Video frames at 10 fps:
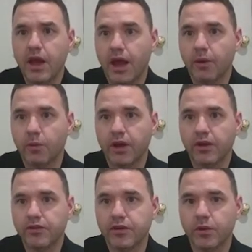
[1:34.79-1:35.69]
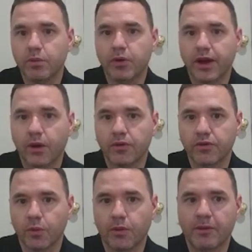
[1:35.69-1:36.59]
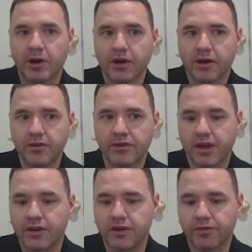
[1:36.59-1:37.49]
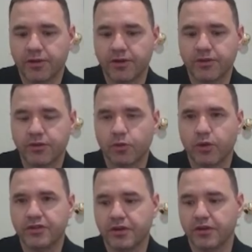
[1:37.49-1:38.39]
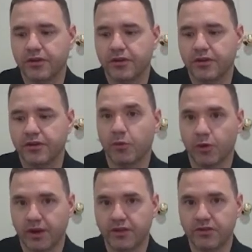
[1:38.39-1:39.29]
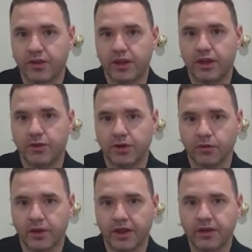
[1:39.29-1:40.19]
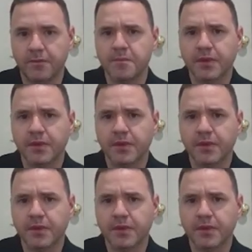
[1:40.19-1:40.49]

And we also put out webinars and different research summaries that you can read.